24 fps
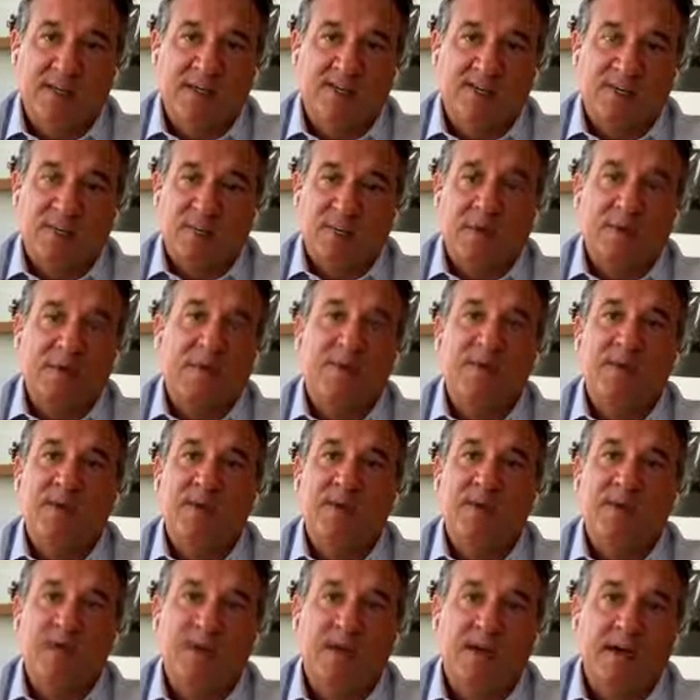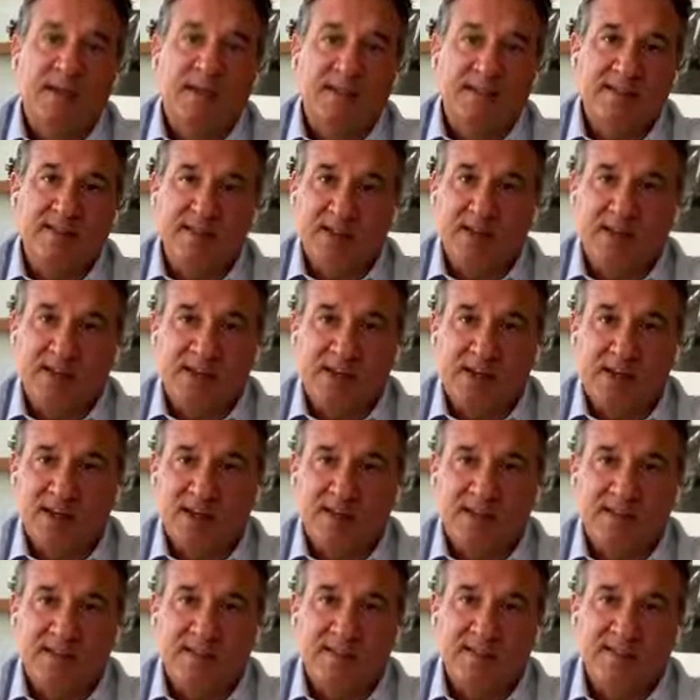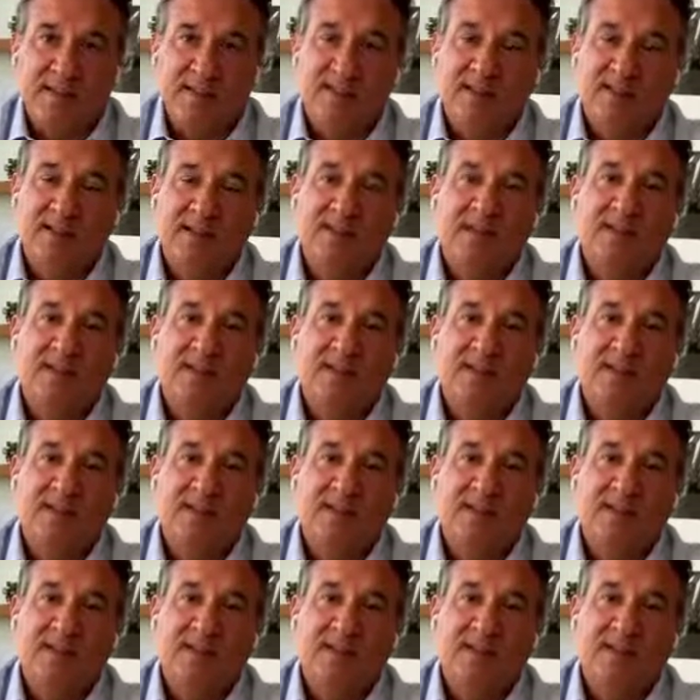There's a premium on these technologies.